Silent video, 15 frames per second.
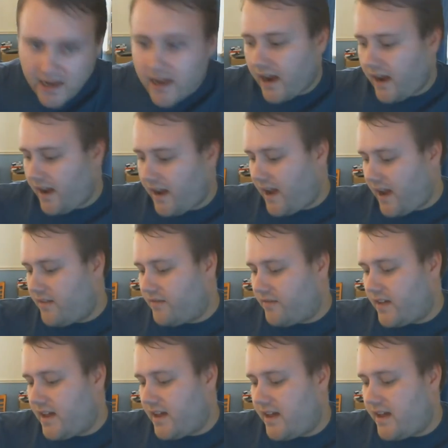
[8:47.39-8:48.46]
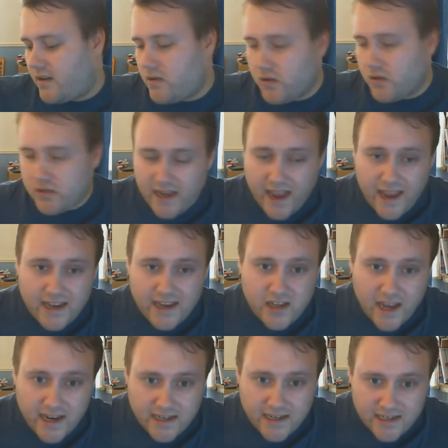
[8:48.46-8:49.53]
I have a Corsair H
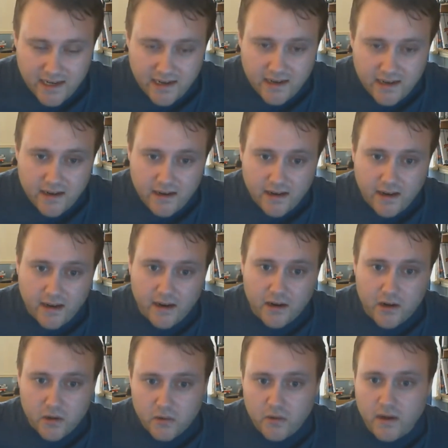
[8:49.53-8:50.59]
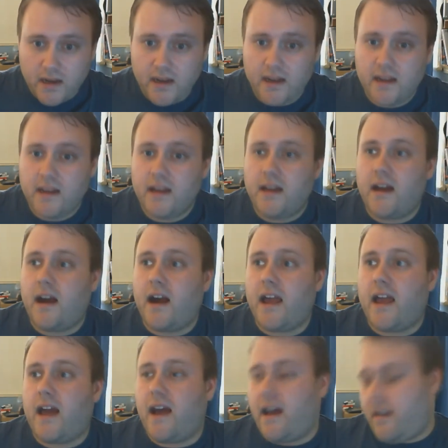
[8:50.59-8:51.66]
eighty uh, cooler. I
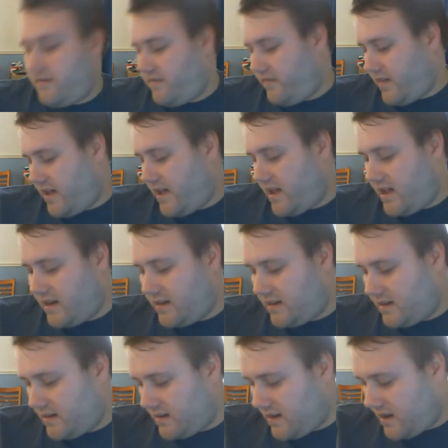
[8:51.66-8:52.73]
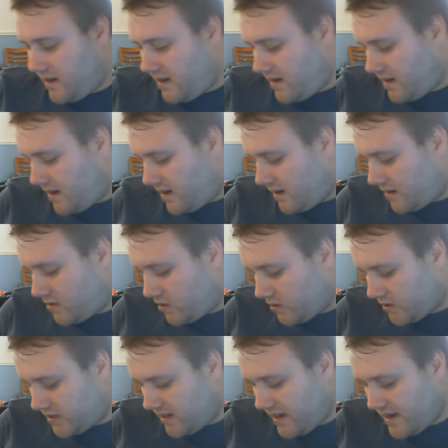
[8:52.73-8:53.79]
have an Uh,
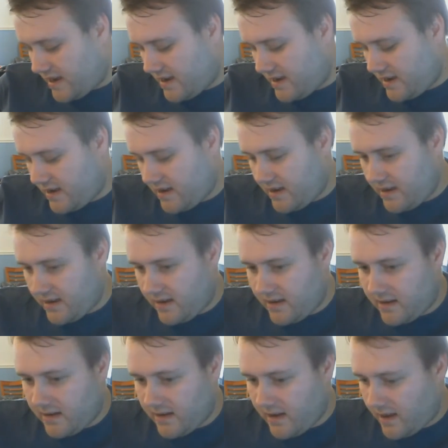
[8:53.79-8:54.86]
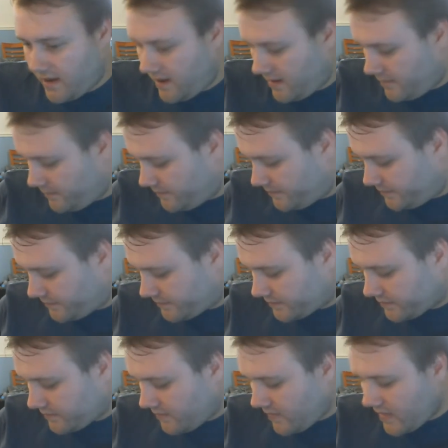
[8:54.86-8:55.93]
Corsair um,
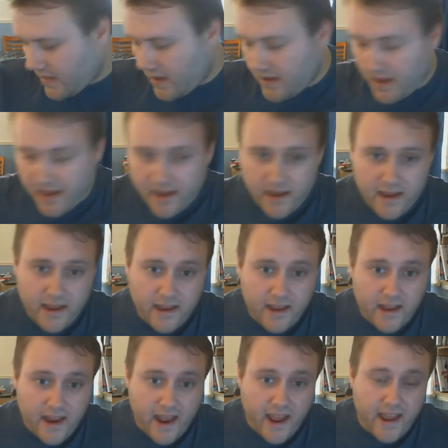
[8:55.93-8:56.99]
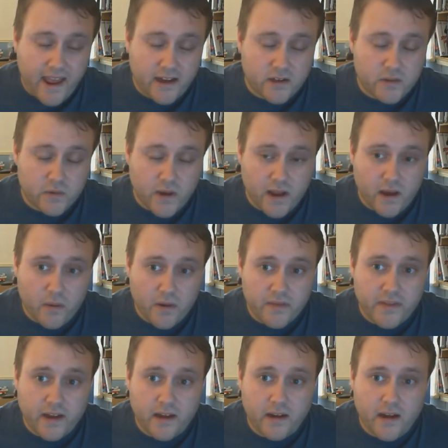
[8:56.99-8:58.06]
uh, A X uh,
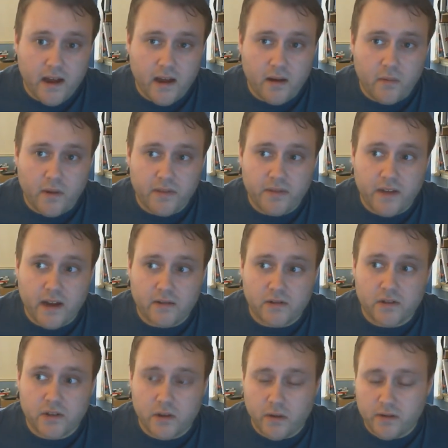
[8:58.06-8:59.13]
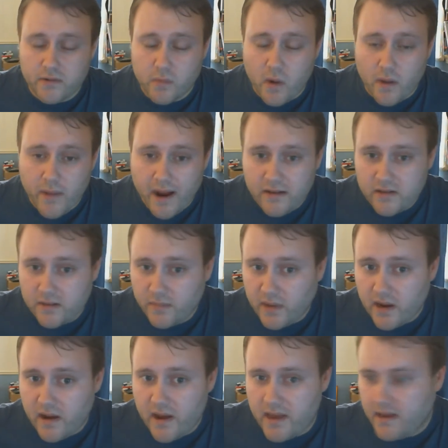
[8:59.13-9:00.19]
one thousand two hundred watt power
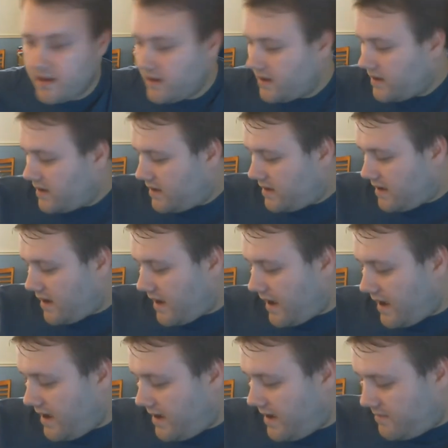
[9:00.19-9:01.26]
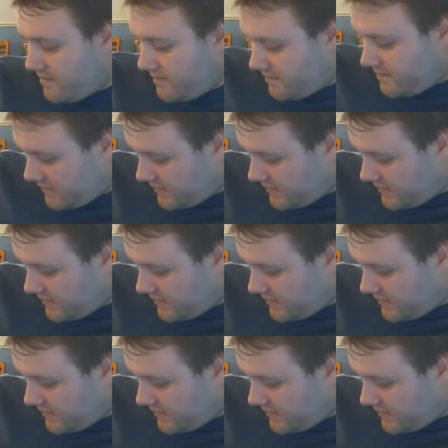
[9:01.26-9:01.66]
supply, um,